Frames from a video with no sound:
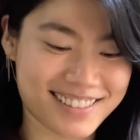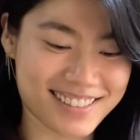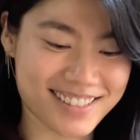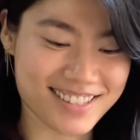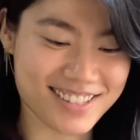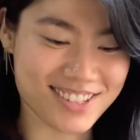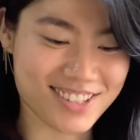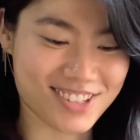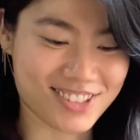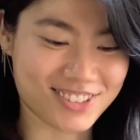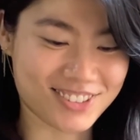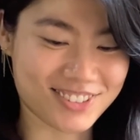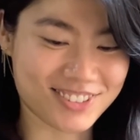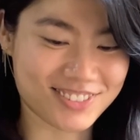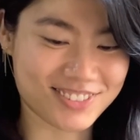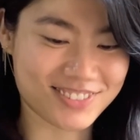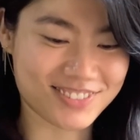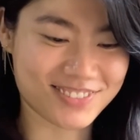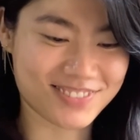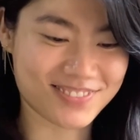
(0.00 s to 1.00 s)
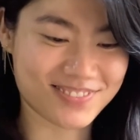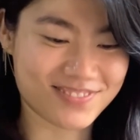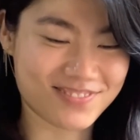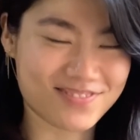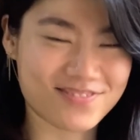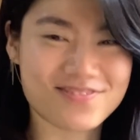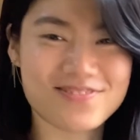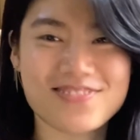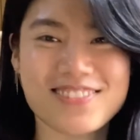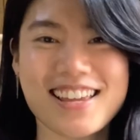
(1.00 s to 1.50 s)
So,
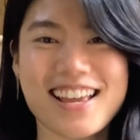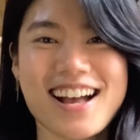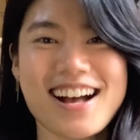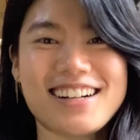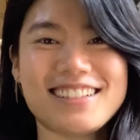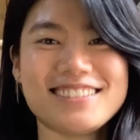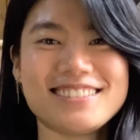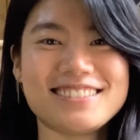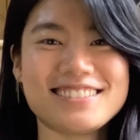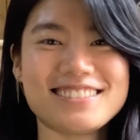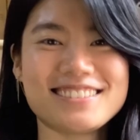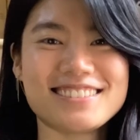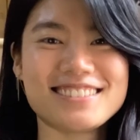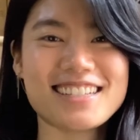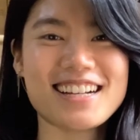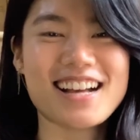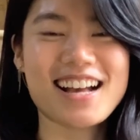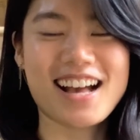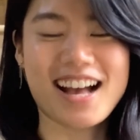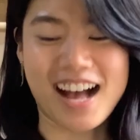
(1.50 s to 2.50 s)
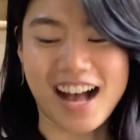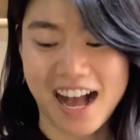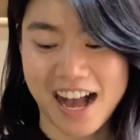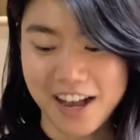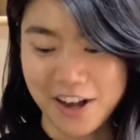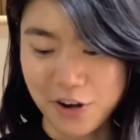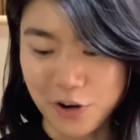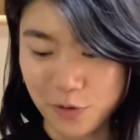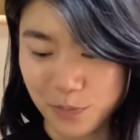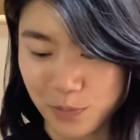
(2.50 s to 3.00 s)
yeah.
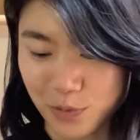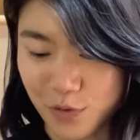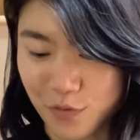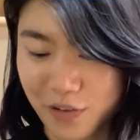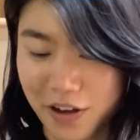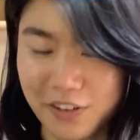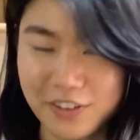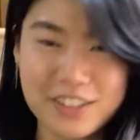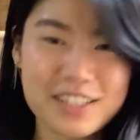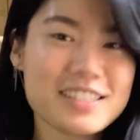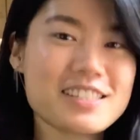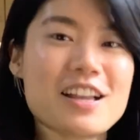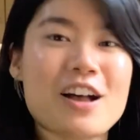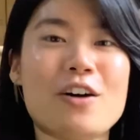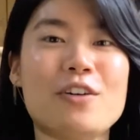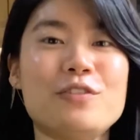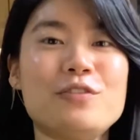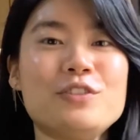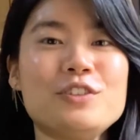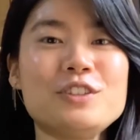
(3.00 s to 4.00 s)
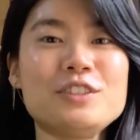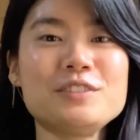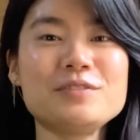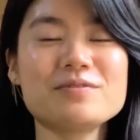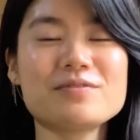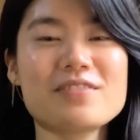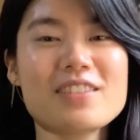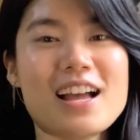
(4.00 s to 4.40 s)
I hope you found this helpful.